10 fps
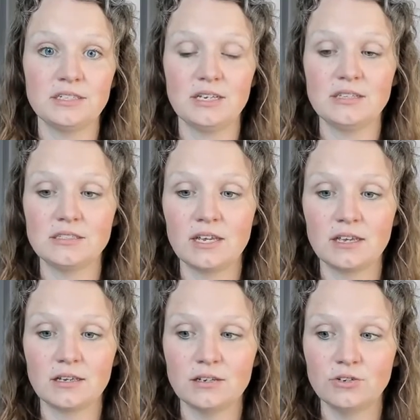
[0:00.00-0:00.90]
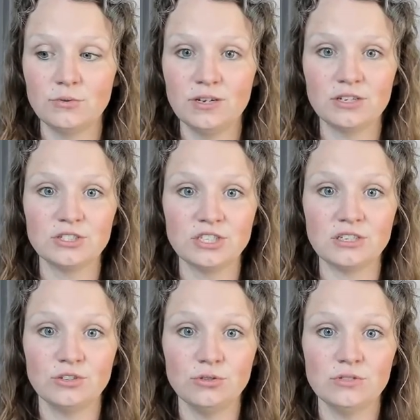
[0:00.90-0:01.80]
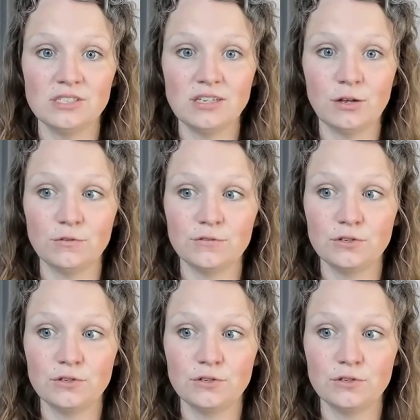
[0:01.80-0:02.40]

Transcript: it's like new energy, new self,